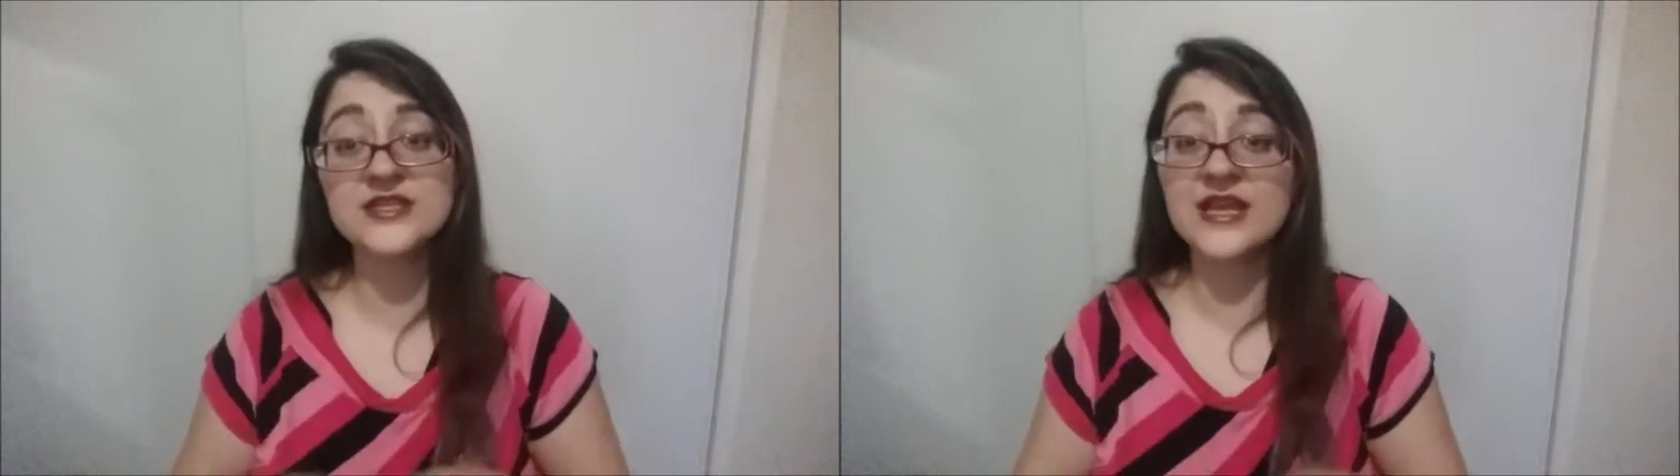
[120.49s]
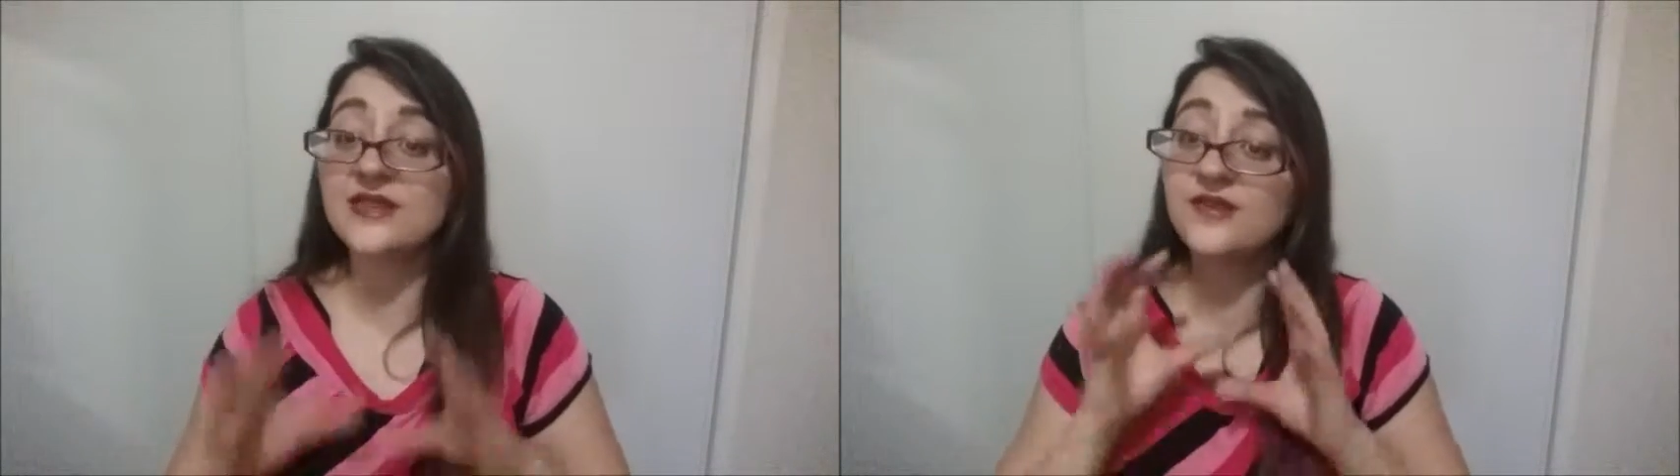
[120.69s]

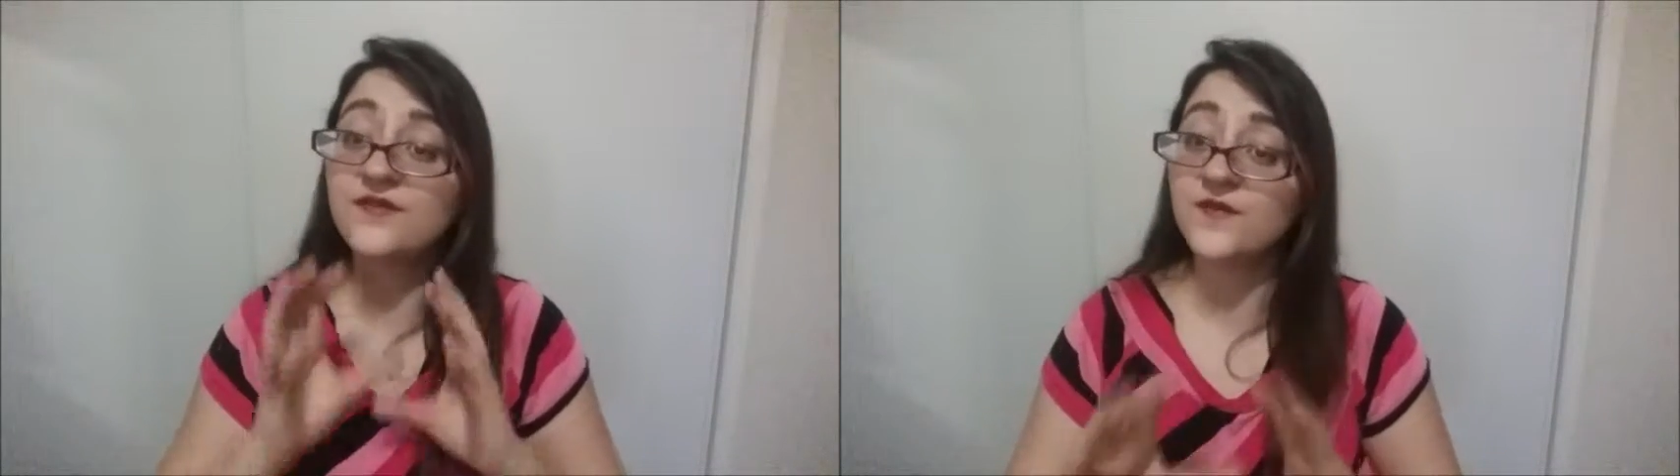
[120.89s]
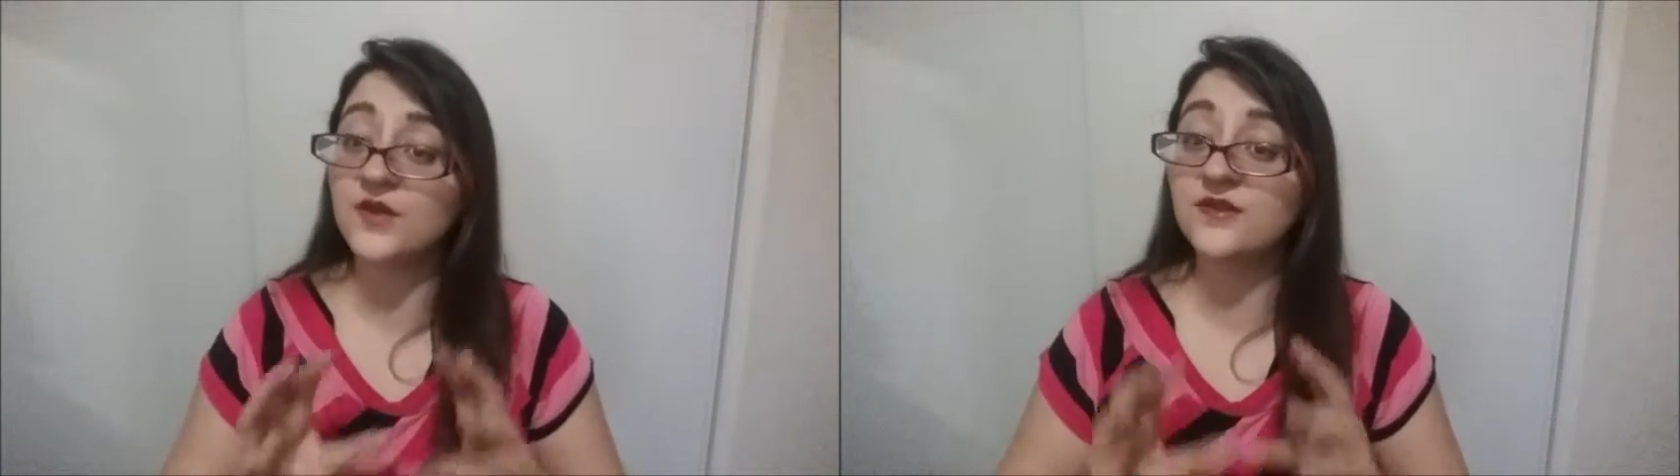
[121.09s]
to get the
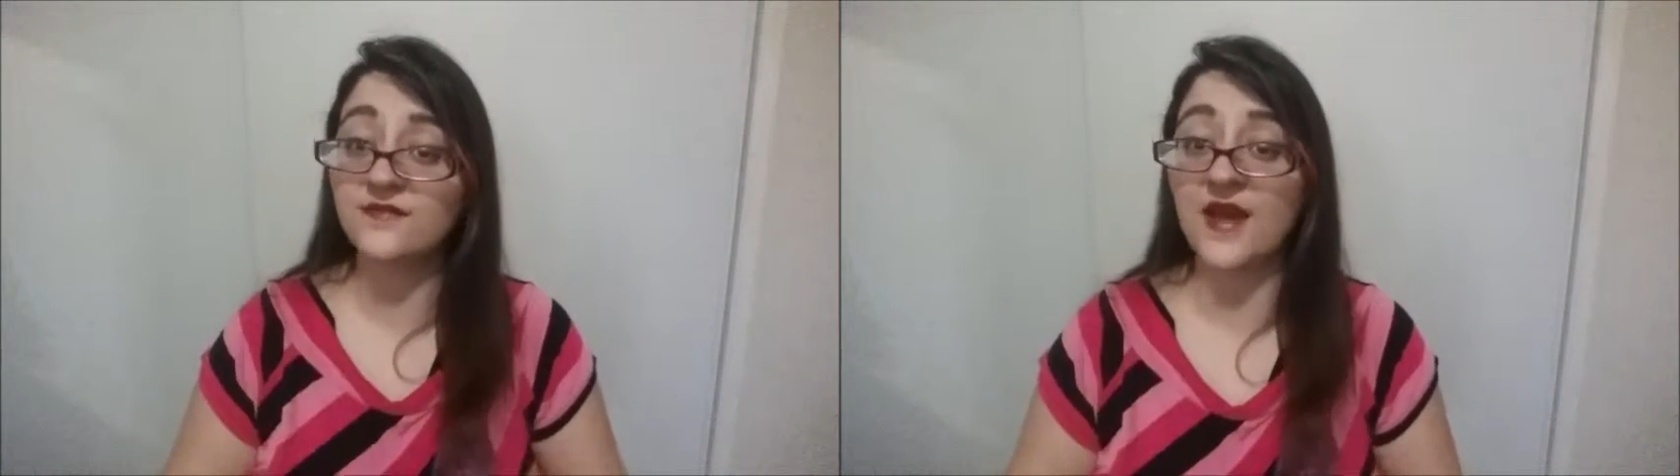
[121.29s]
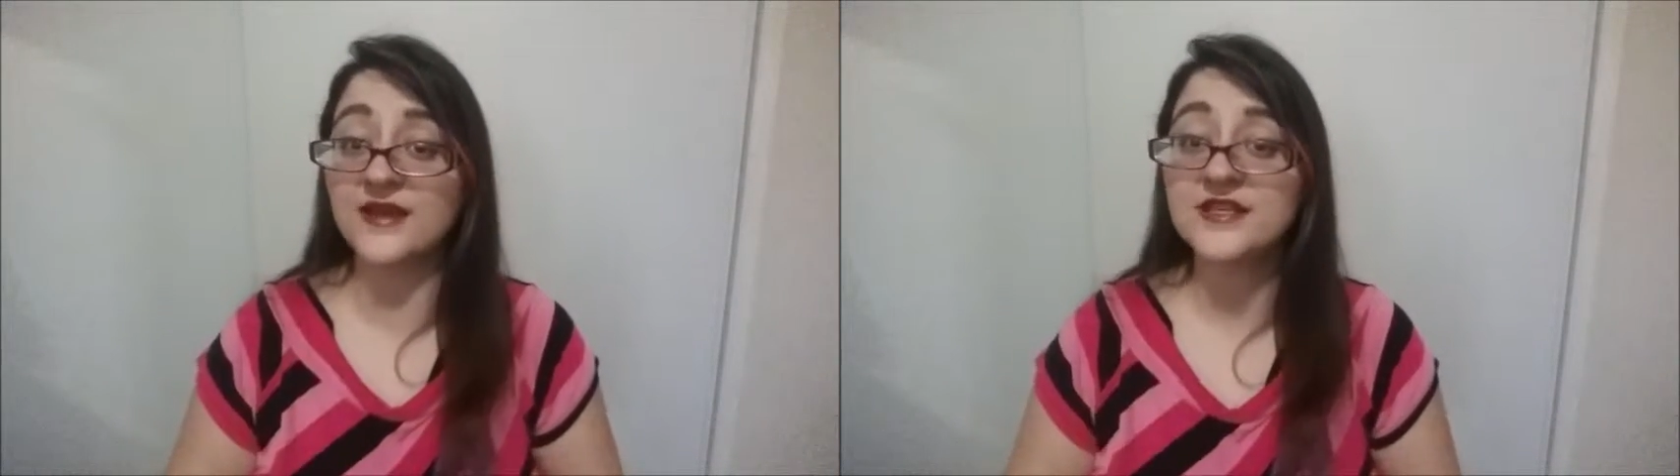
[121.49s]
full
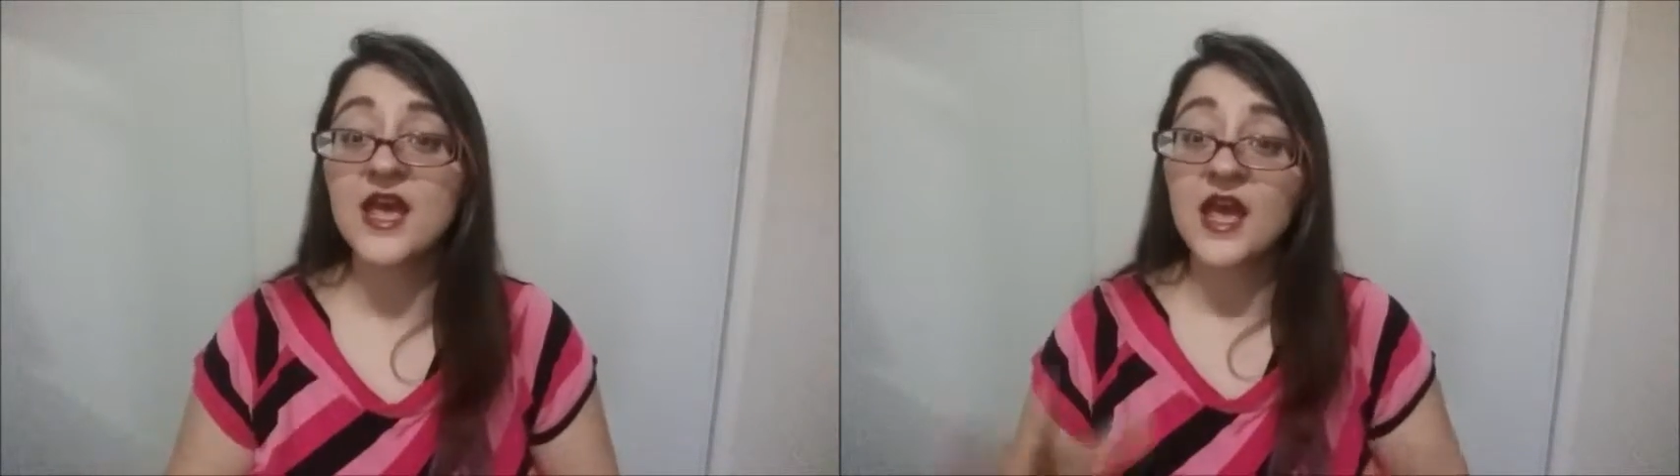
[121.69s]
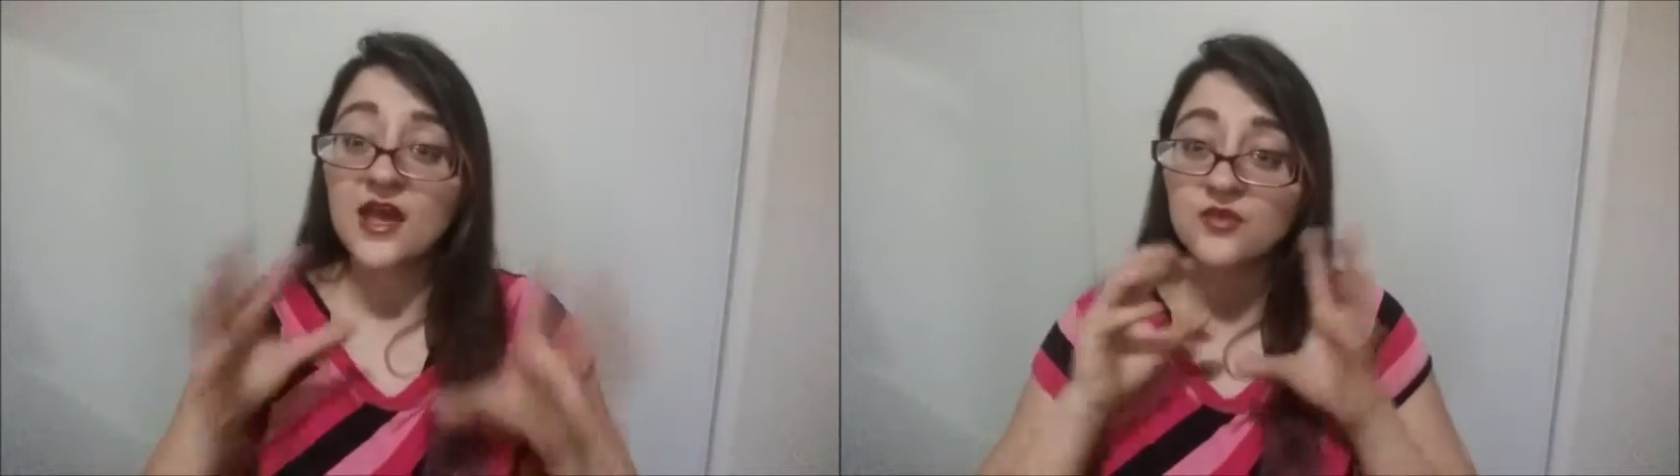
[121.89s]
effect
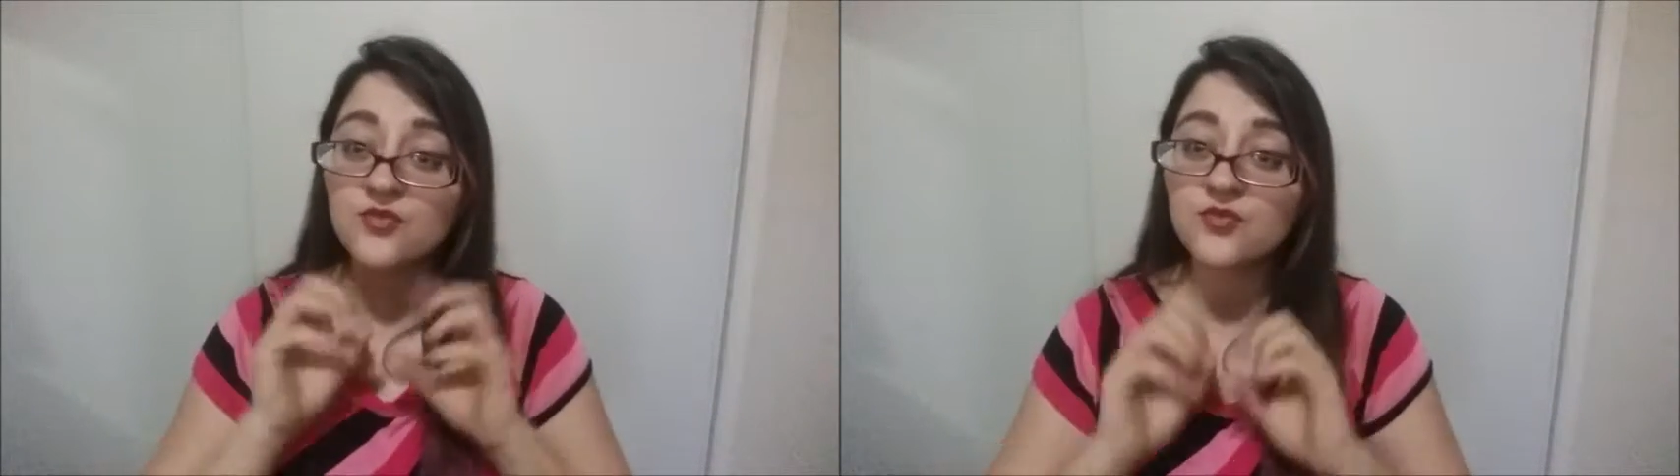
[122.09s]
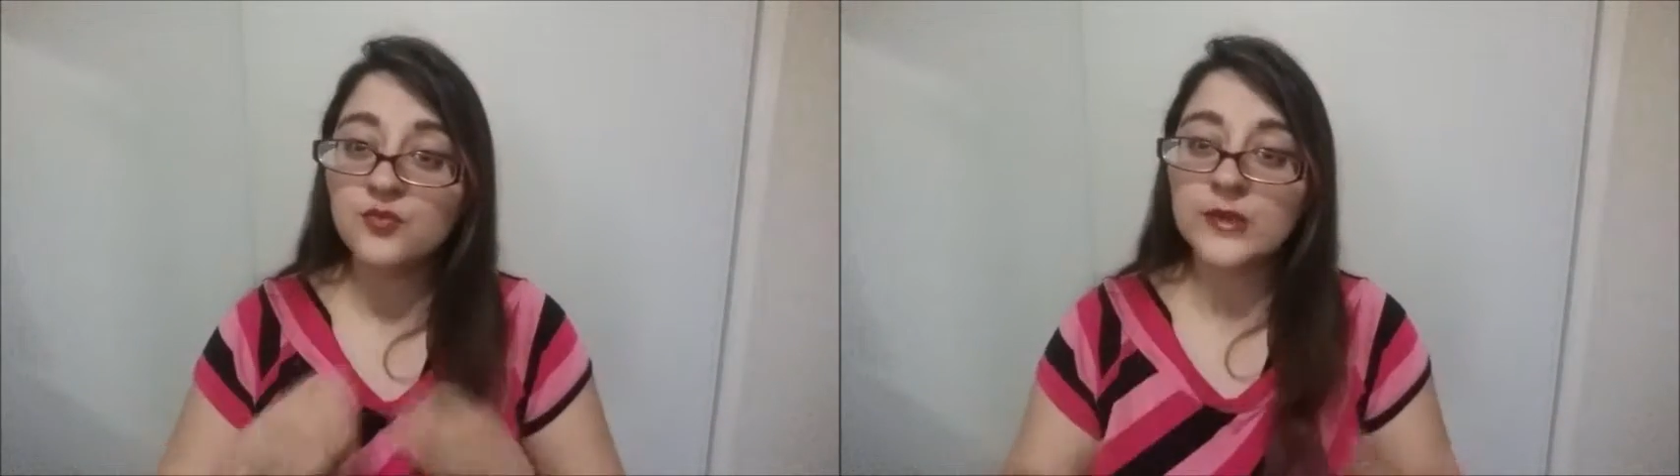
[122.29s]

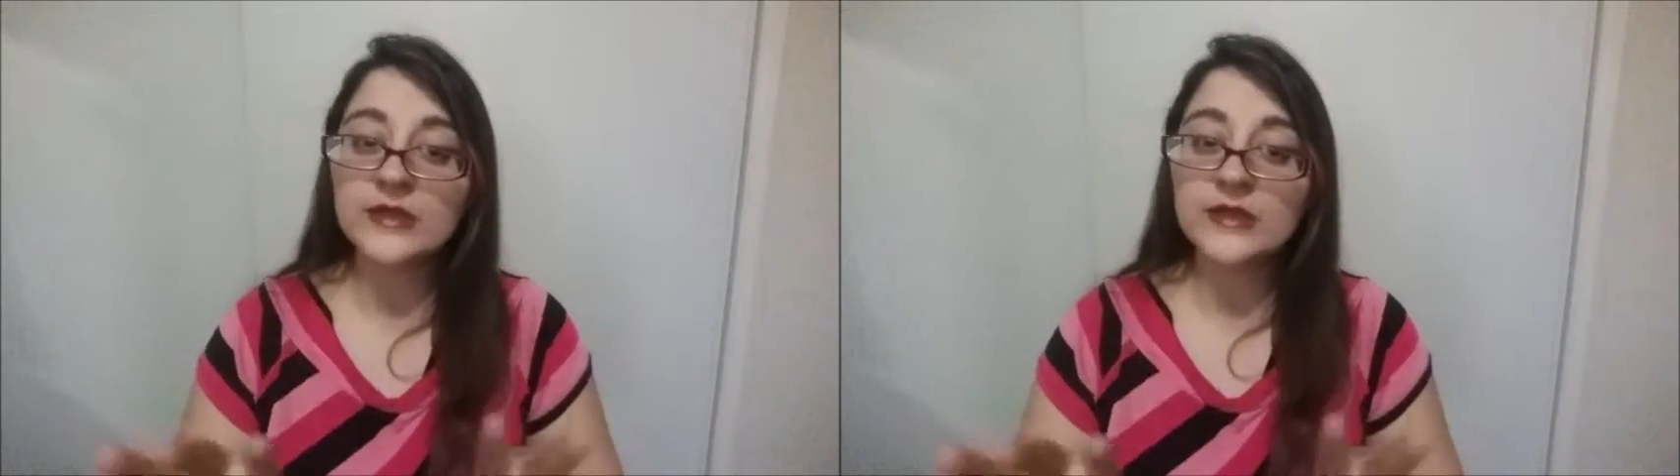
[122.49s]
and